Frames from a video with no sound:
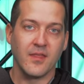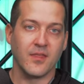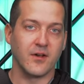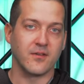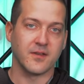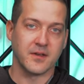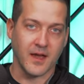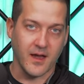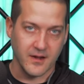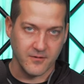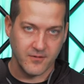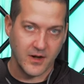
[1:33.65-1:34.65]
There is a
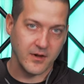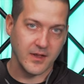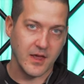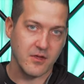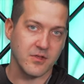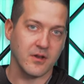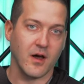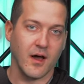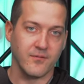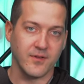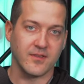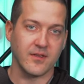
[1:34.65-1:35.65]
ton of variation,
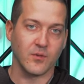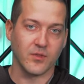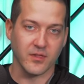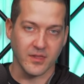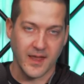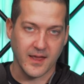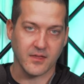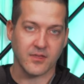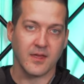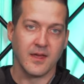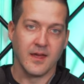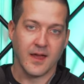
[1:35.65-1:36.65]
obviously, with
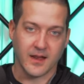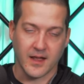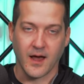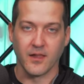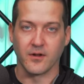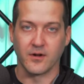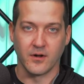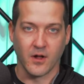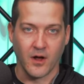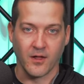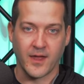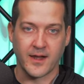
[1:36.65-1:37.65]
length and color and
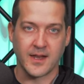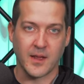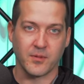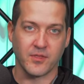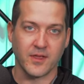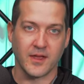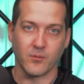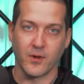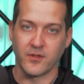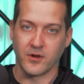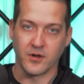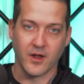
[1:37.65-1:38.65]
all that type of thing,
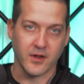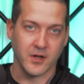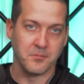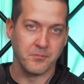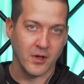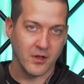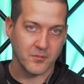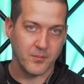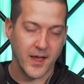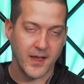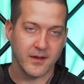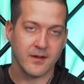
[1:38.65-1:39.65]
whether or not you're bulk
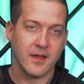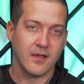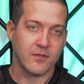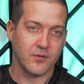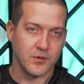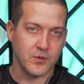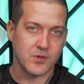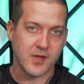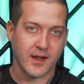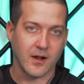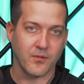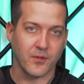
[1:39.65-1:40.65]
buying. So do
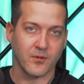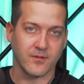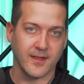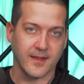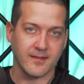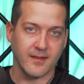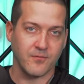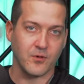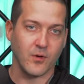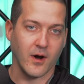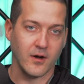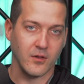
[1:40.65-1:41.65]
check out those links if
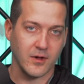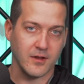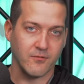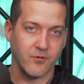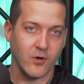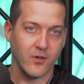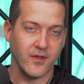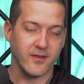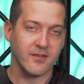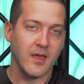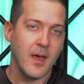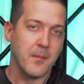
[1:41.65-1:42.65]
you are looking for
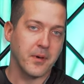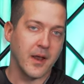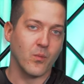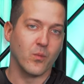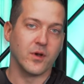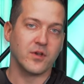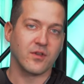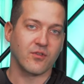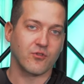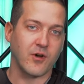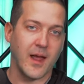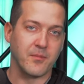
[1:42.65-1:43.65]
this. But I would
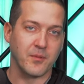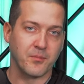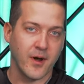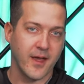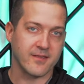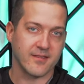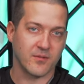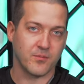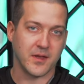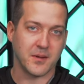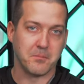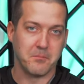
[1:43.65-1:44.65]
describe the price as
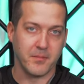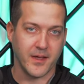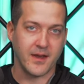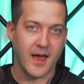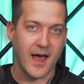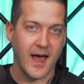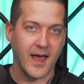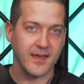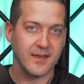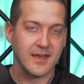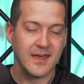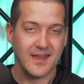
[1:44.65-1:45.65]
being
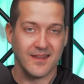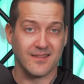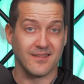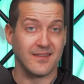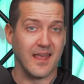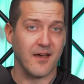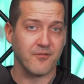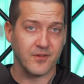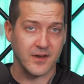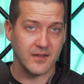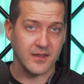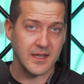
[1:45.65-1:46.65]
mid-high. It's
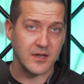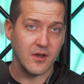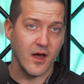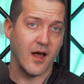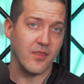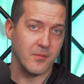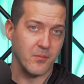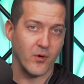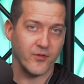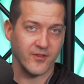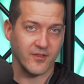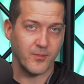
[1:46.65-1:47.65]
definitely not the
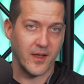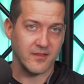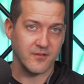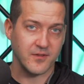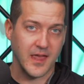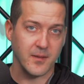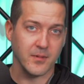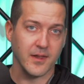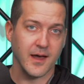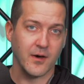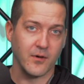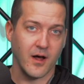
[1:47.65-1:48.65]
most expensive
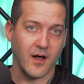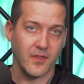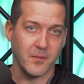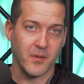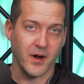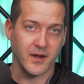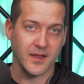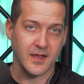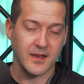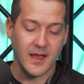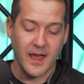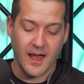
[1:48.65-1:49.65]
cable out on the
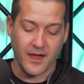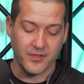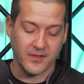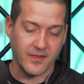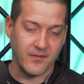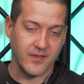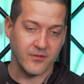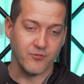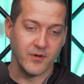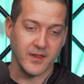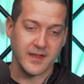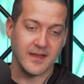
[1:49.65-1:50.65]
market. I think that this
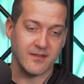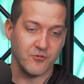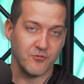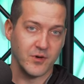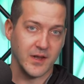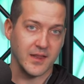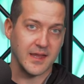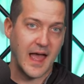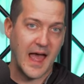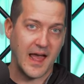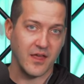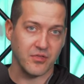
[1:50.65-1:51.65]
really hits a really
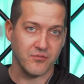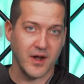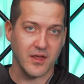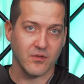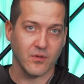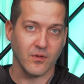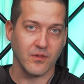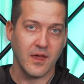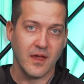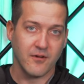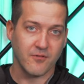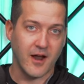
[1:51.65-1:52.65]
high threshold
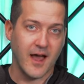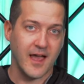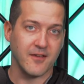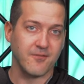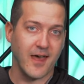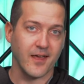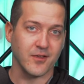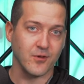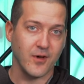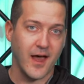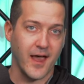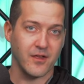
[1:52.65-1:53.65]
for high
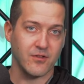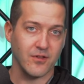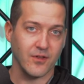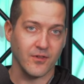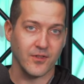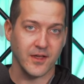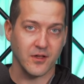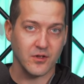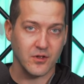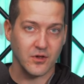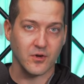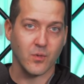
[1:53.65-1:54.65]
value, high shielding,
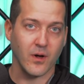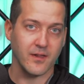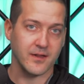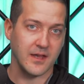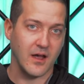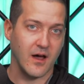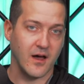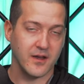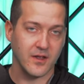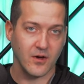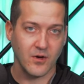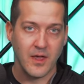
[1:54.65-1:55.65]
good quality
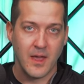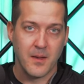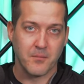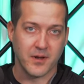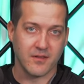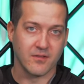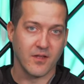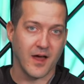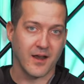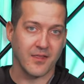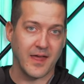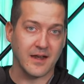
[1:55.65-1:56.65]
audio, but it's
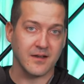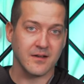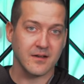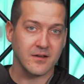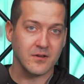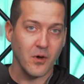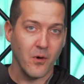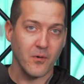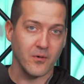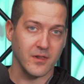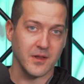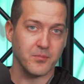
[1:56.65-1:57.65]
not at that
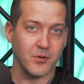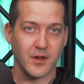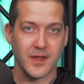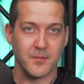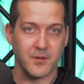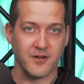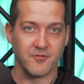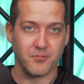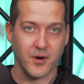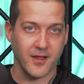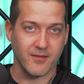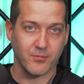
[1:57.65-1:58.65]
totally prohibitive
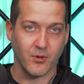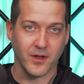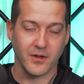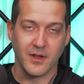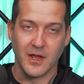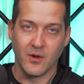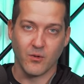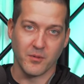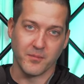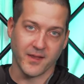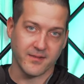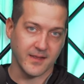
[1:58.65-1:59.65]
price point where
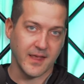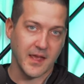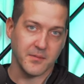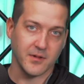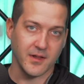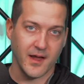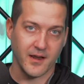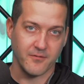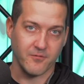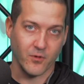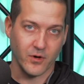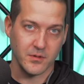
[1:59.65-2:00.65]
it makes the cable
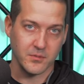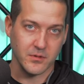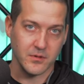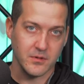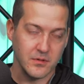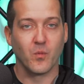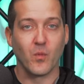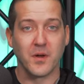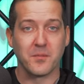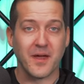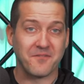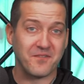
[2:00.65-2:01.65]
unaffordable.
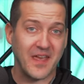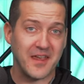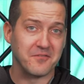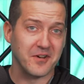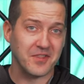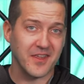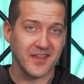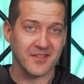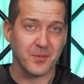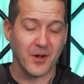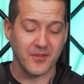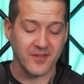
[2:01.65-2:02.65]
One of my favorite things
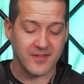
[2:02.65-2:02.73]
about